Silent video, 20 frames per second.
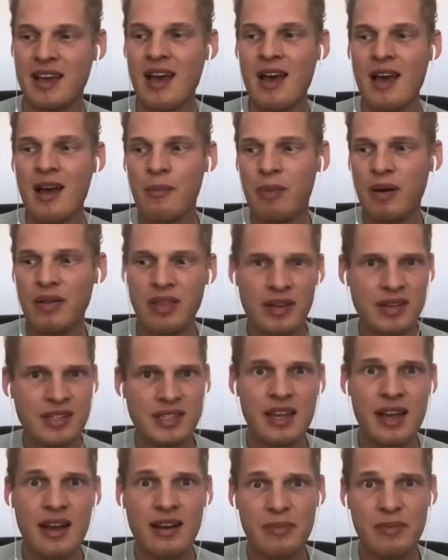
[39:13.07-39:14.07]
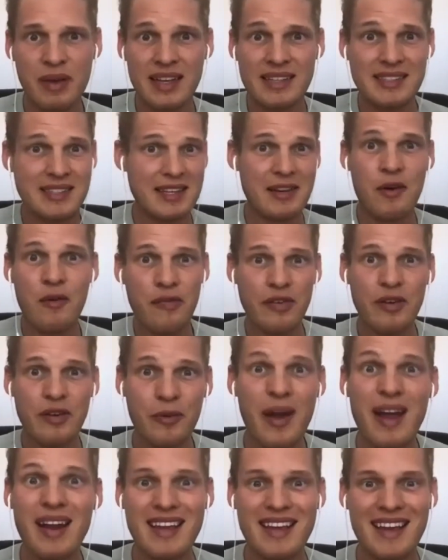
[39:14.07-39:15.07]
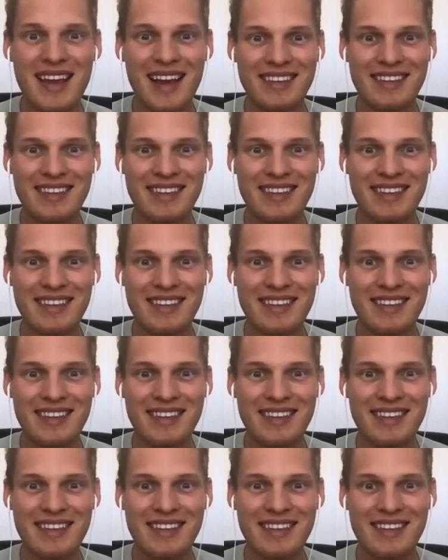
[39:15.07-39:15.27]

but they're scared because they don't feel ready yet.